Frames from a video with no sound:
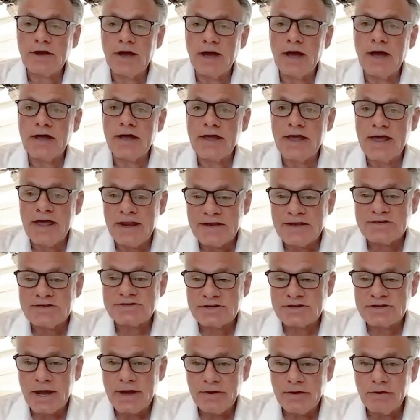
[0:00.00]
Uh, it
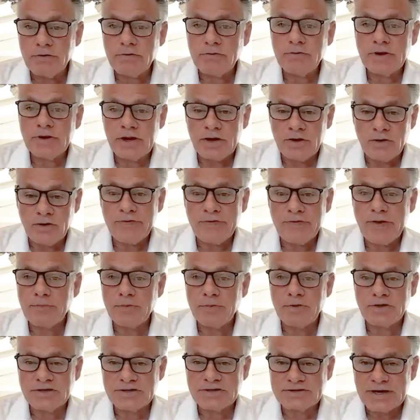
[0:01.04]
is tighter in
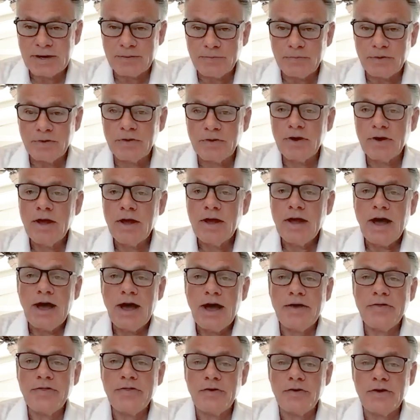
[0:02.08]
November, December.
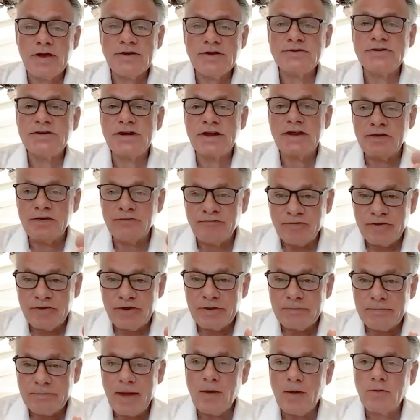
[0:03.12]
Uh, there is an infinite
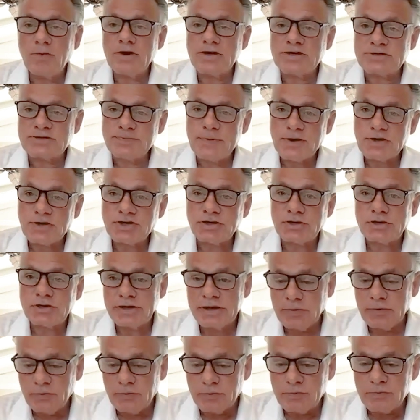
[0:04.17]
amount,
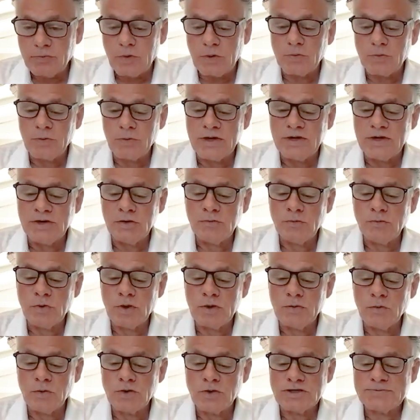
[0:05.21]
especially what we do,
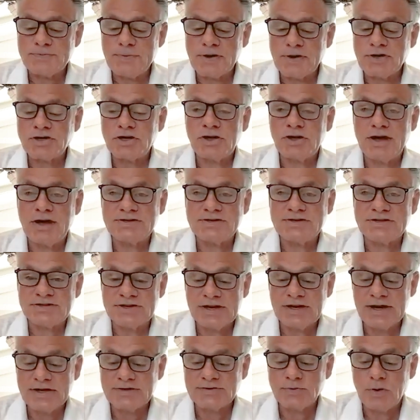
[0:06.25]
what we're specializes
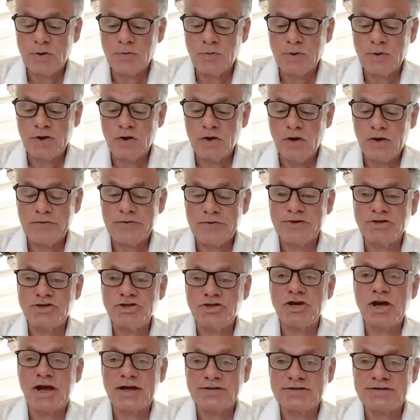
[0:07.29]
in is what we call the
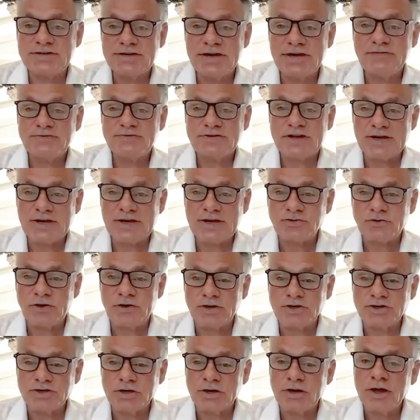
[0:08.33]
GIC of tax
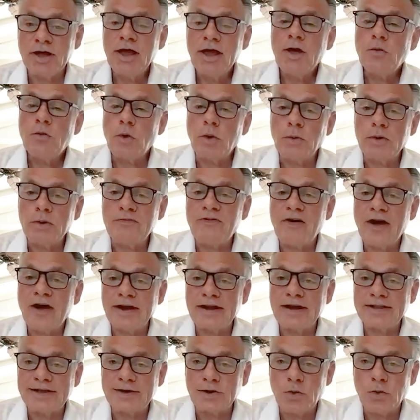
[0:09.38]
reduction, where we find
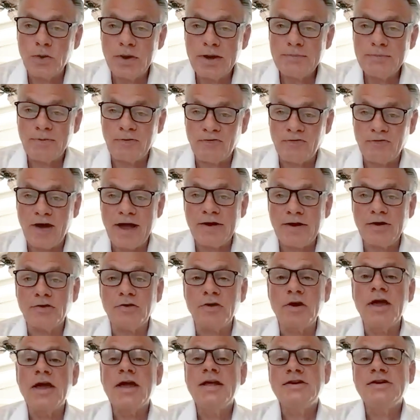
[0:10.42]
a liquidity
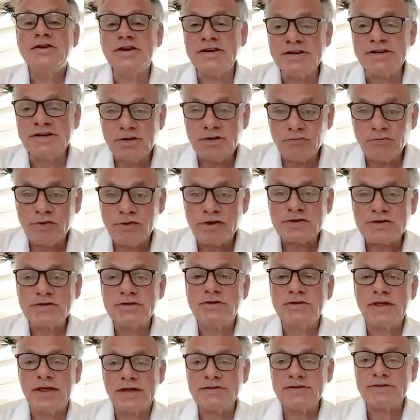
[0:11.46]
provider to
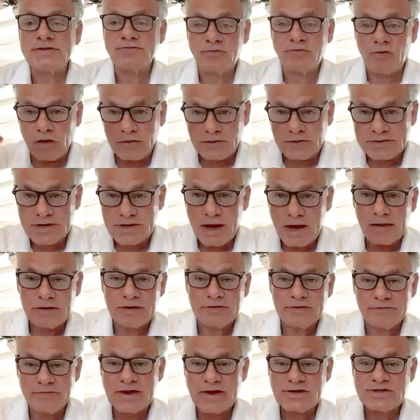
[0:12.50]
de-risk this volatile
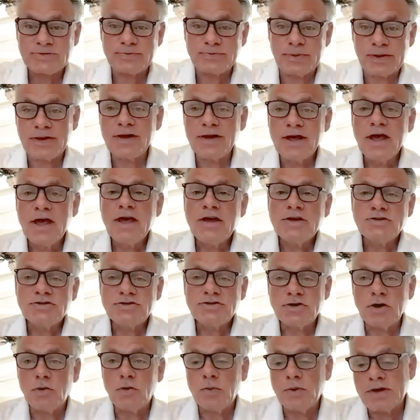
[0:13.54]
investment.
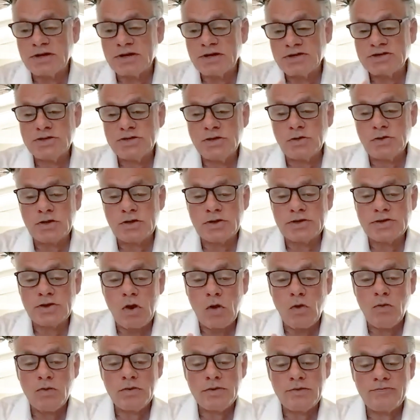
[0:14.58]
So we can you can
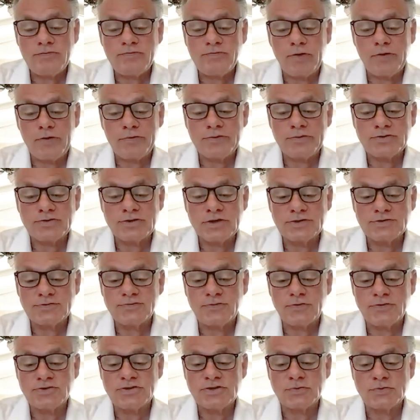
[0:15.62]
own the flow through shares
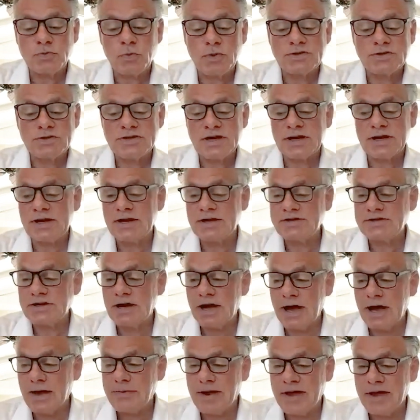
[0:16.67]
for just one second at a
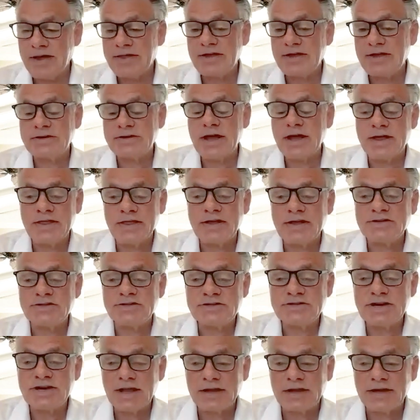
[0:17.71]
time and then and then
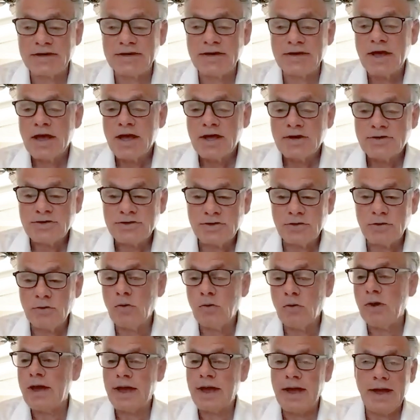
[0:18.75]
sell it
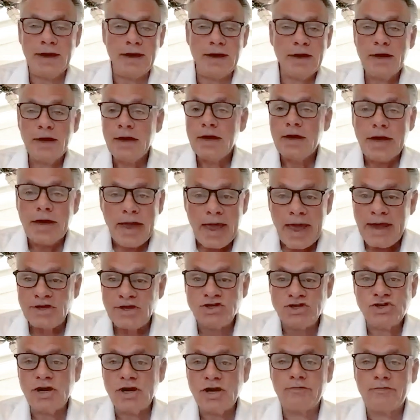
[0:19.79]
to a
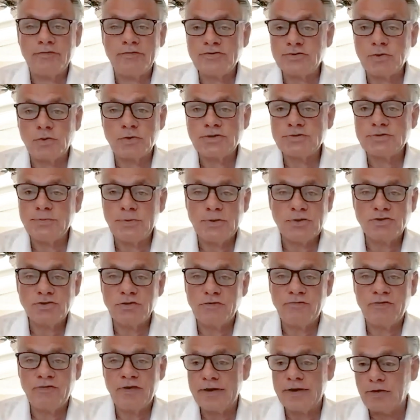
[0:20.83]
AGF Resource Mutual
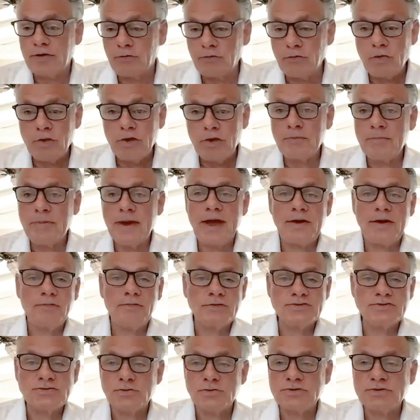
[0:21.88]
Fund, a Royal Bank
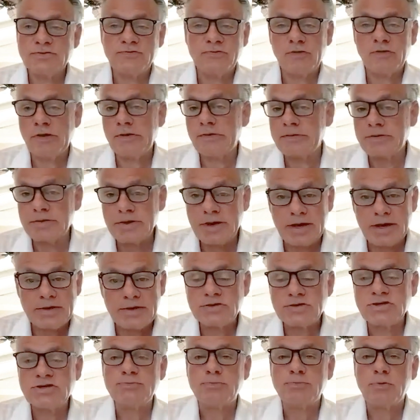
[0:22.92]
Resource Fund, uh,
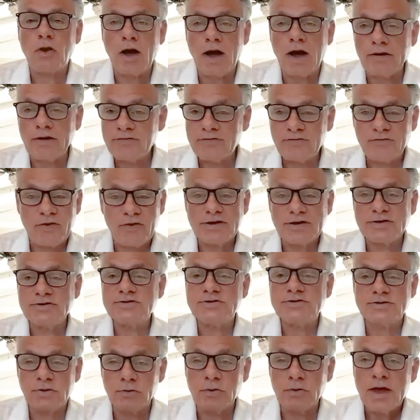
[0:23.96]
Sprott Fund.
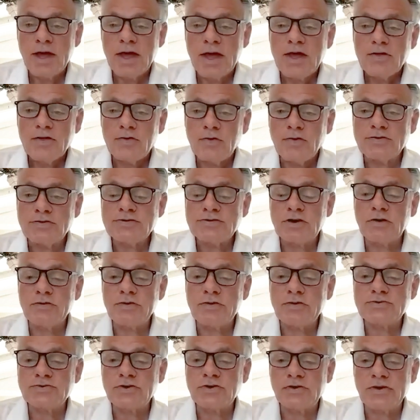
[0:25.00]
So those are
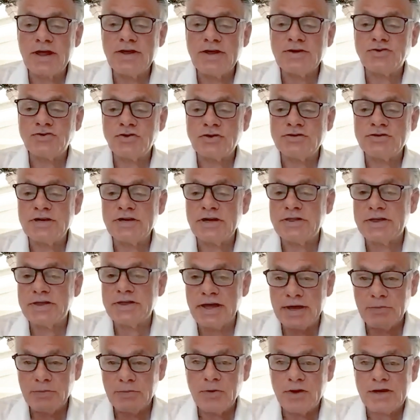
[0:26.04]
those are an interesting
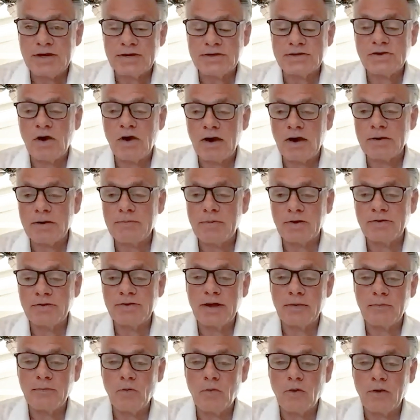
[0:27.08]
thing, and we can talk about
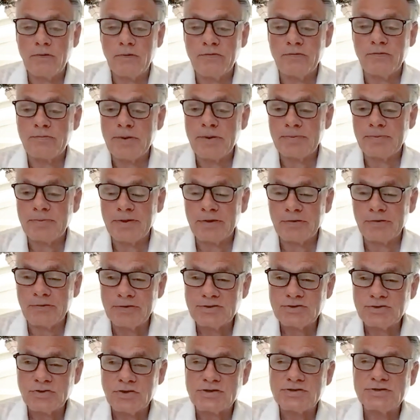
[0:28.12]
that more for people that are
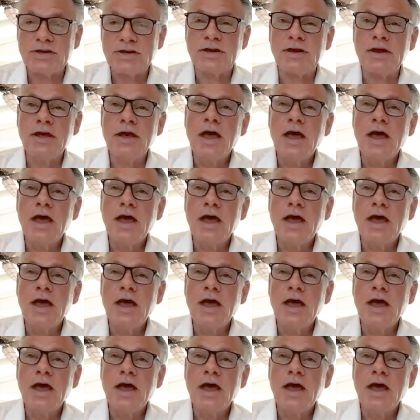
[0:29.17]
interested.